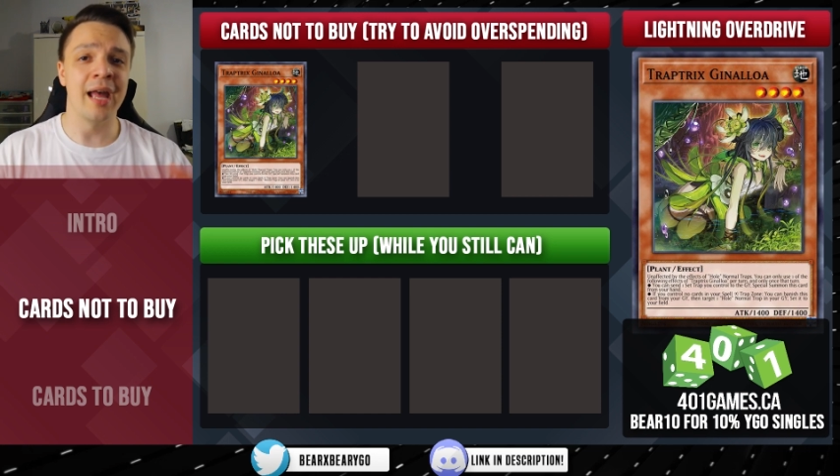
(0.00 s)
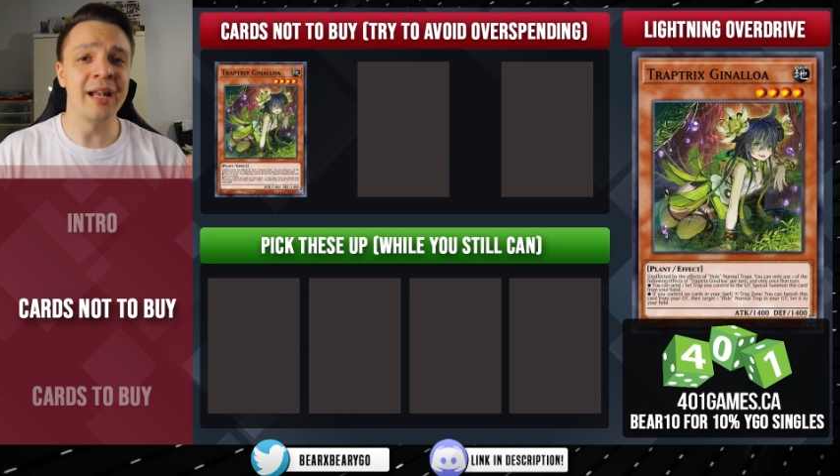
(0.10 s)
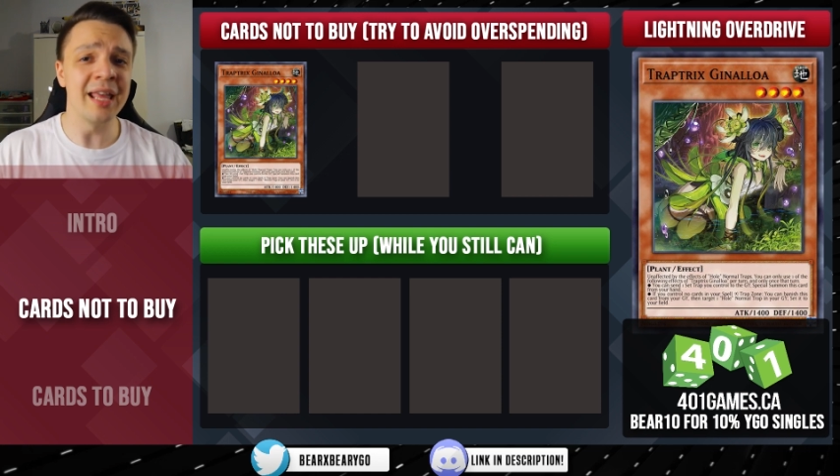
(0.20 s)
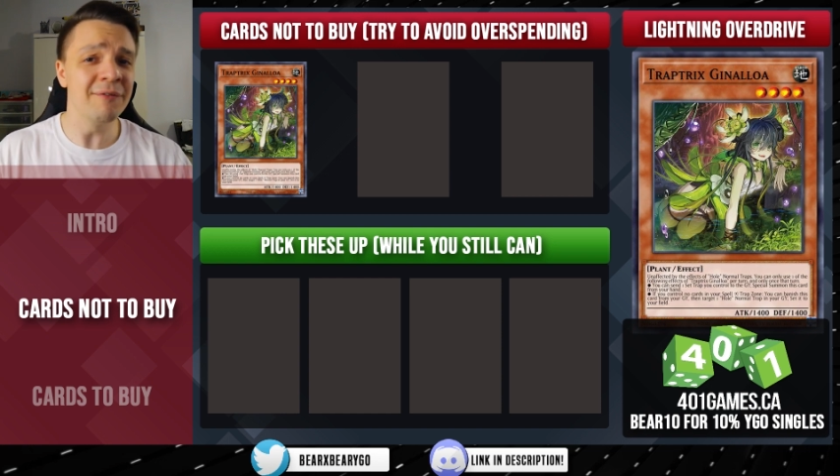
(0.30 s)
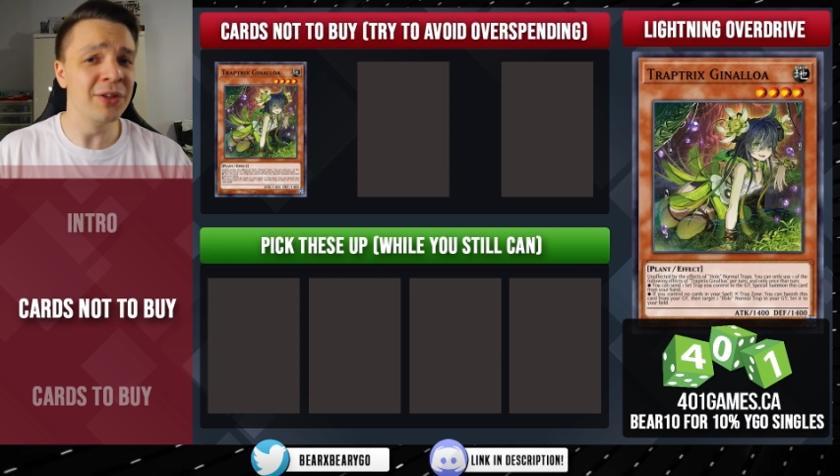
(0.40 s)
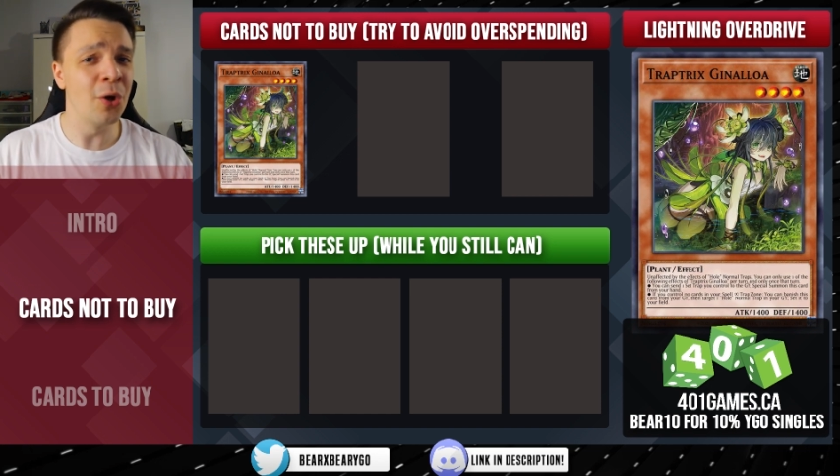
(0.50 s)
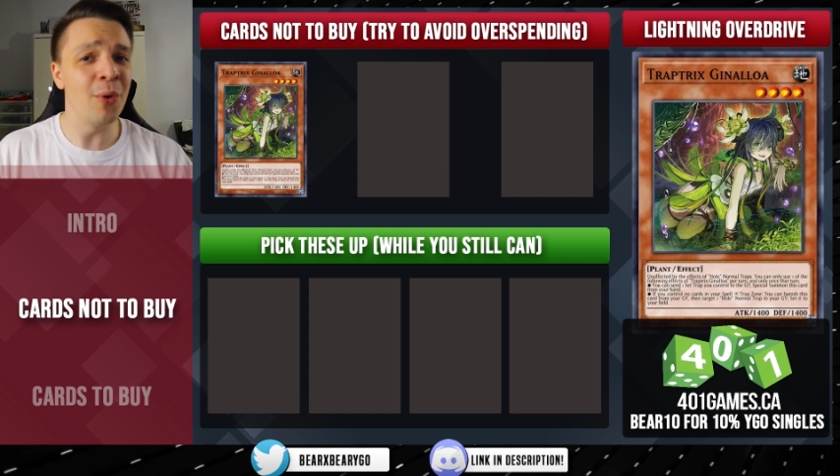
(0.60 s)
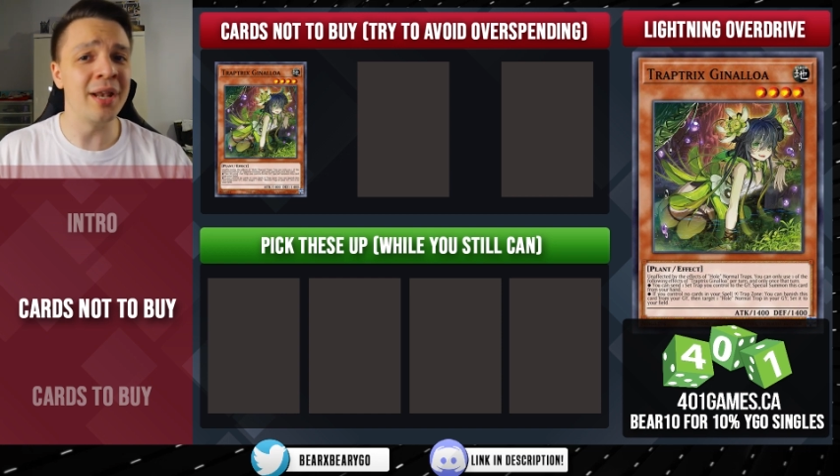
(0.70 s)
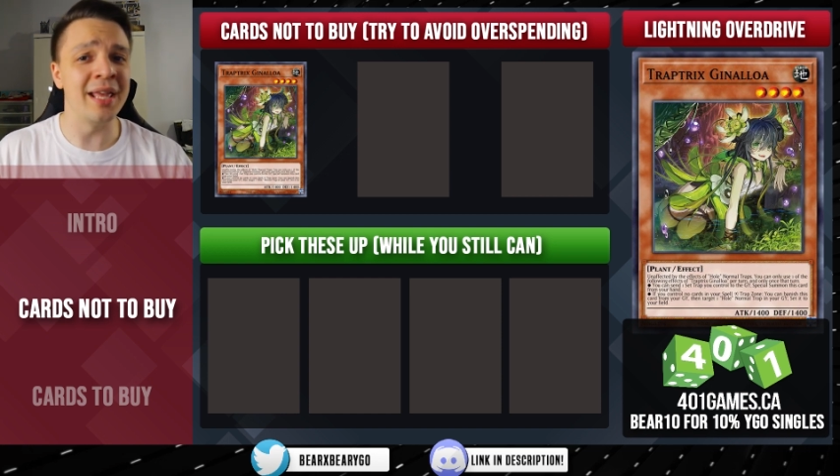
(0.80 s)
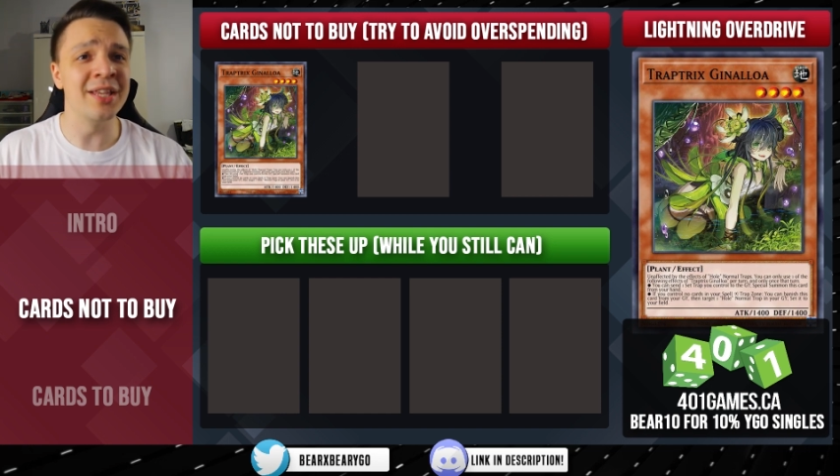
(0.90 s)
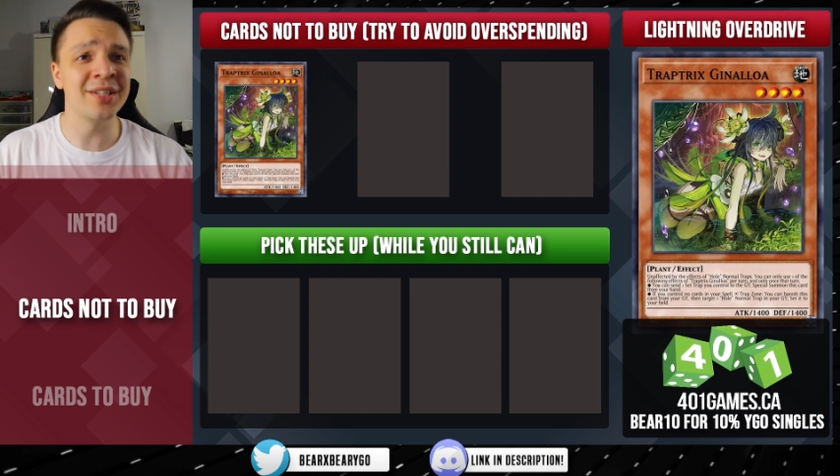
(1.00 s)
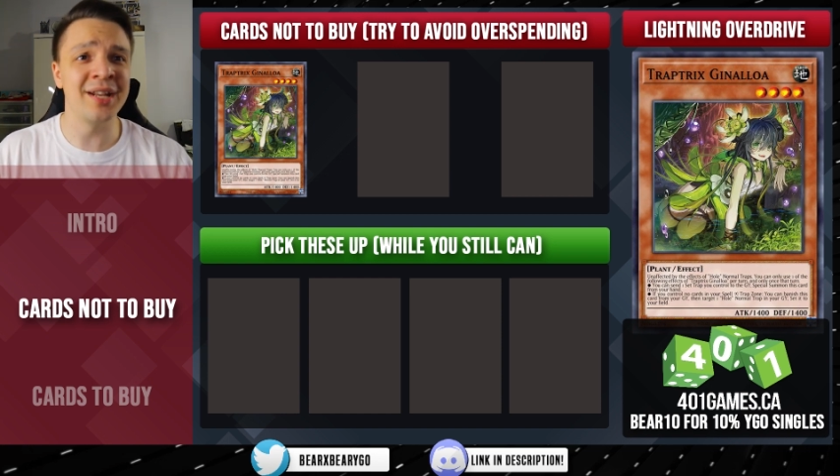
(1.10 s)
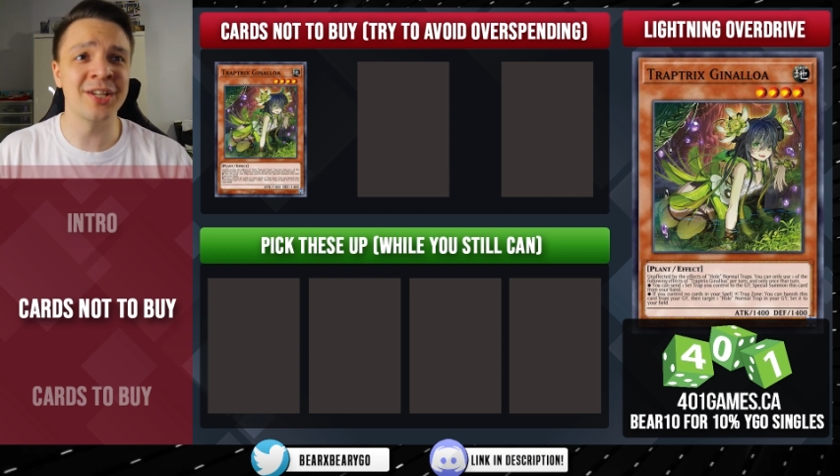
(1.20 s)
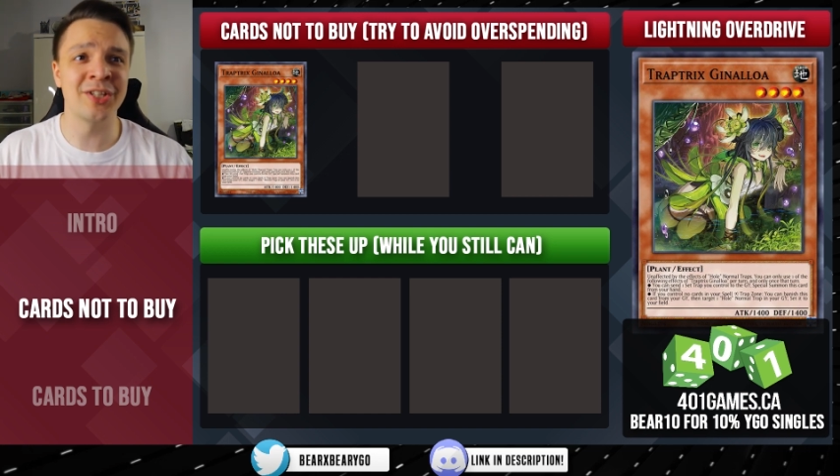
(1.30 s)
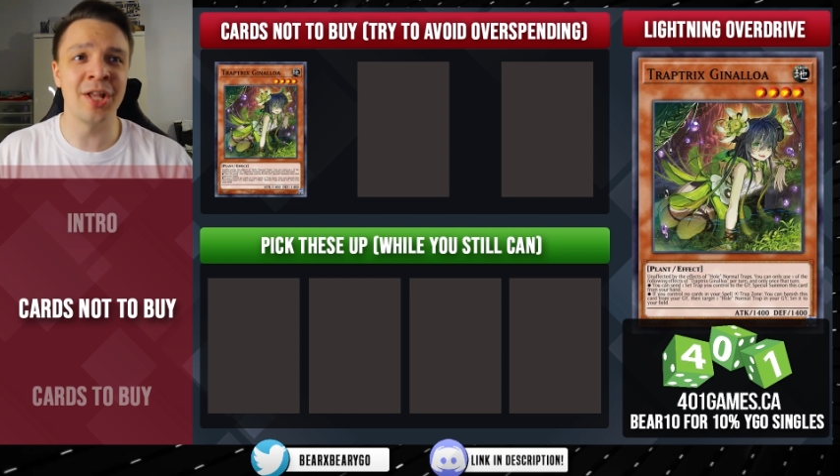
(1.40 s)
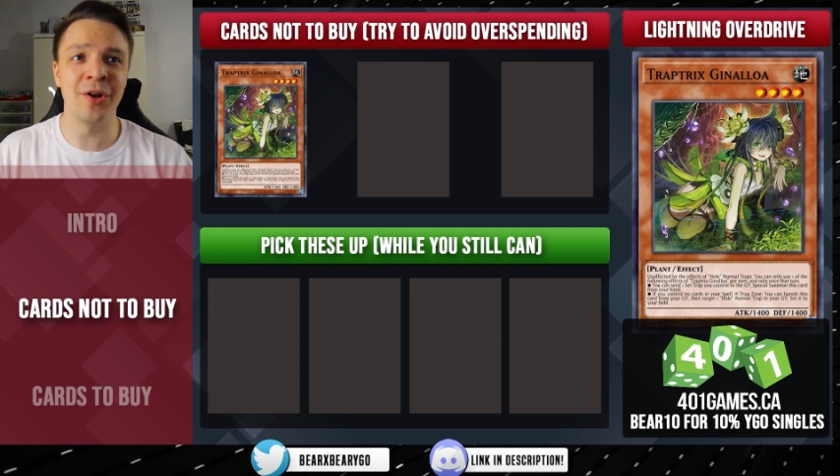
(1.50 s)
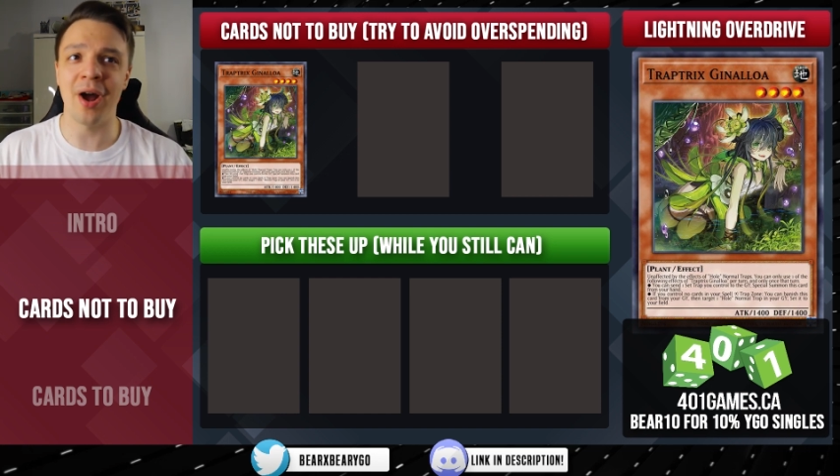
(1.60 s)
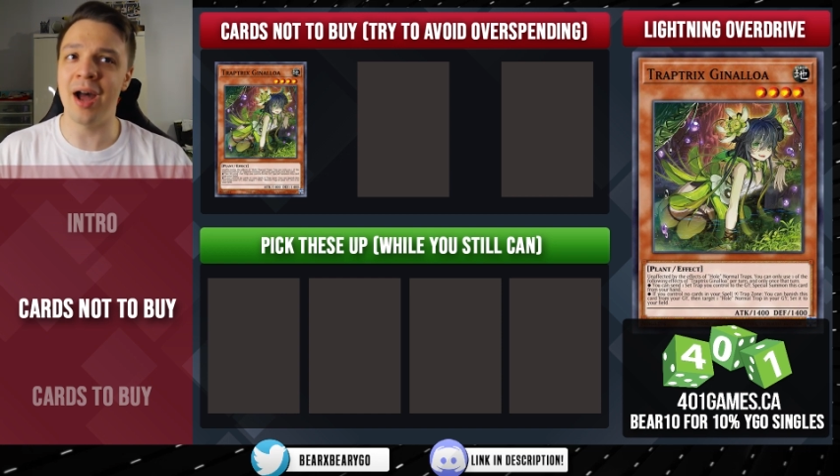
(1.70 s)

And even though it is an extender,